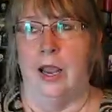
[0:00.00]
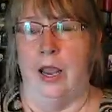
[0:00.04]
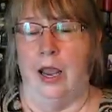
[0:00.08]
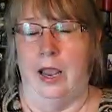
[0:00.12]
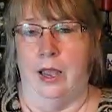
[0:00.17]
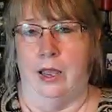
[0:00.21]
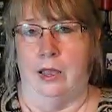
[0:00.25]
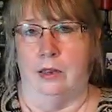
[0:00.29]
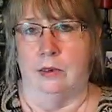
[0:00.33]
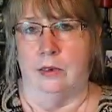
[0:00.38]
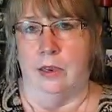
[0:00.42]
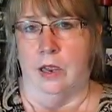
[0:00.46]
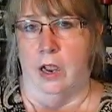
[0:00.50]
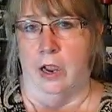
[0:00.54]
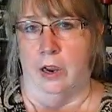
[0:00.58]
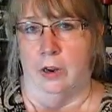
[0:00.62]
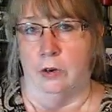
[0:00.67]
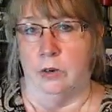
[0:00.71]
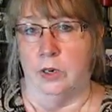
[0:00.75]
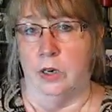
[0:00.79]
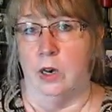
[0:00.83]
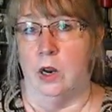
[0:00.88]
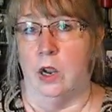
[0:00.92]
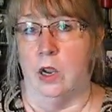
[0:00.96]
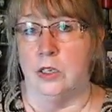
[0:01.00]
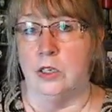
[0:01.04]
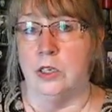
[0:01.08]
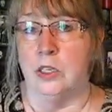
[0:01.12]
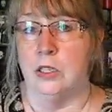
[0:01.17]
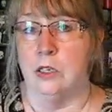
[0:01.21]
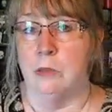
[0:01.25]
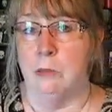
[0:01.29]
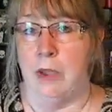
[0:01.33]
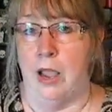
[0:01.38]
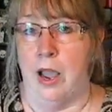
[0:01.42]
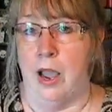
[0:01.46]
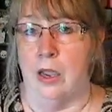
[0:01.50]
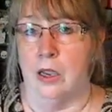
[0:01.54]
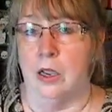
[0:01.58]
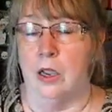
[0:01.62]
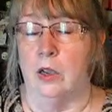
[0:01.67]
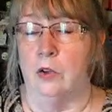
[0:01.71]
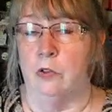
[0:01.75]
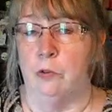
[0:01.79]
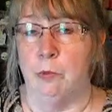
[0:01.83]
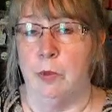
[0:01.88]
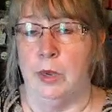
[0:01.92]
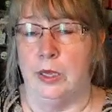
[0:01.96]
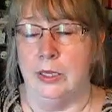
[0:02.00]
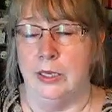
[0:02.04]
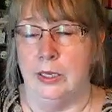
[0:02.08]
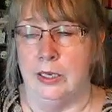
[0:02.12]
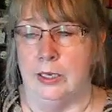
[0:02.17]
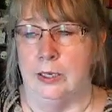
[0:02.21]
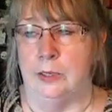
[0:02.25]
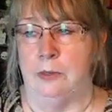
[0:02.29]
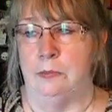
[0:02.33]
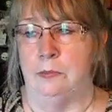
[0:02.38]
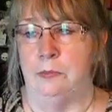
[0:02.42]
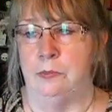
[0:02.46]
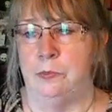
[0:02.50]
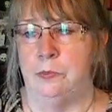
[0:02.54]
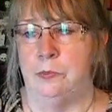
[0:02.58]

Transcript: and ironed it onto the back of my linen.